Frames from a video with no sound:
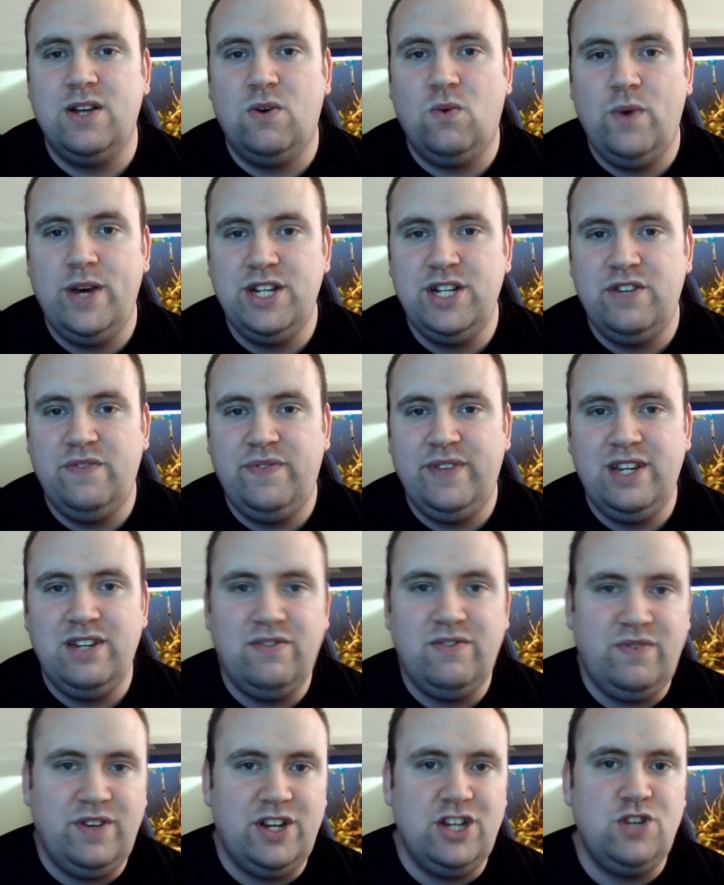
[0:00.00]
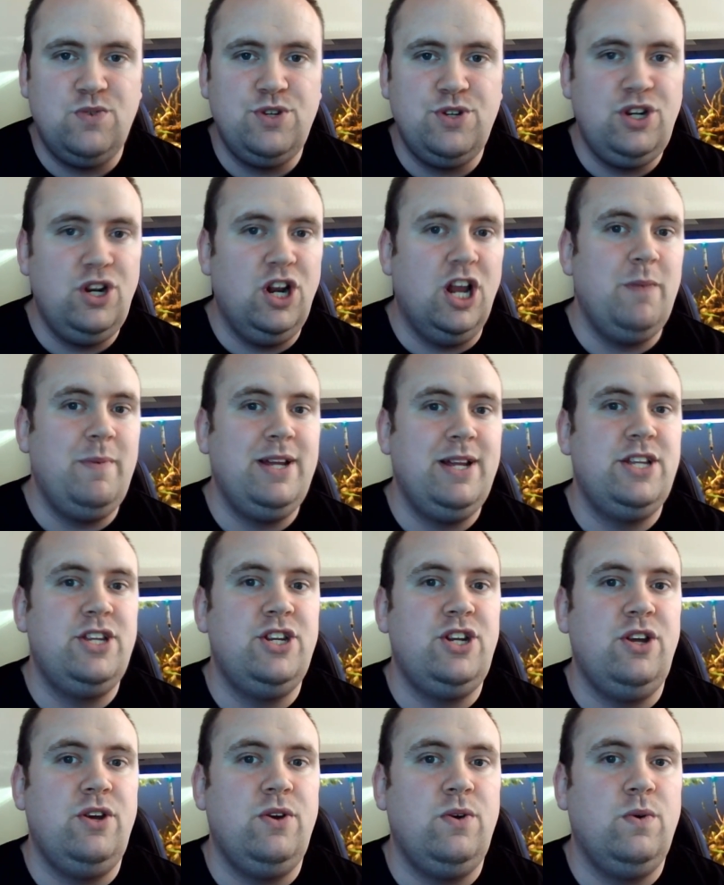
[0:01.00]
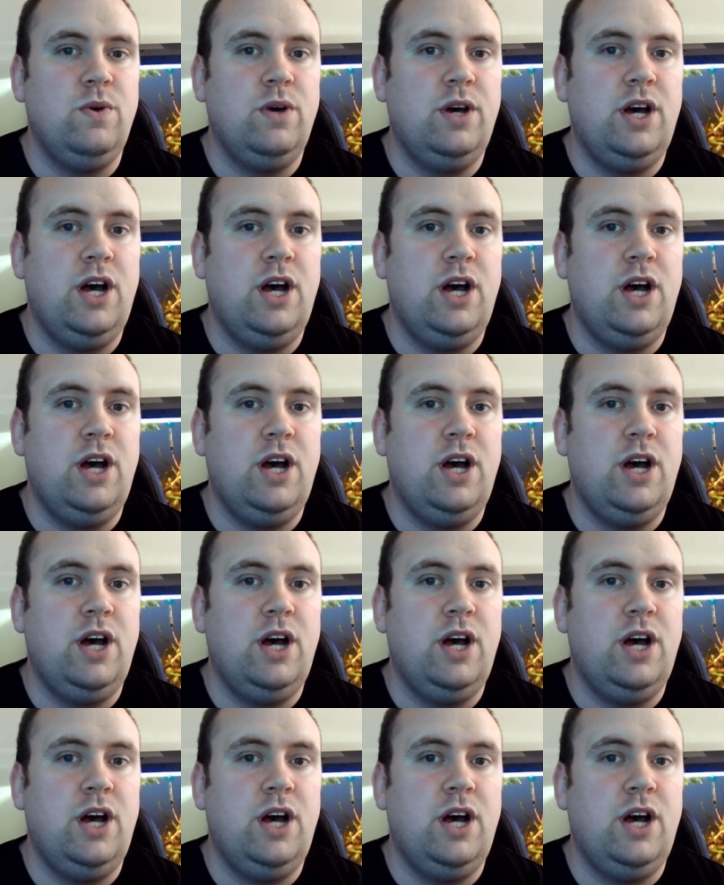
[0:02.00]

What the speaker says: which of these fish would you like me to do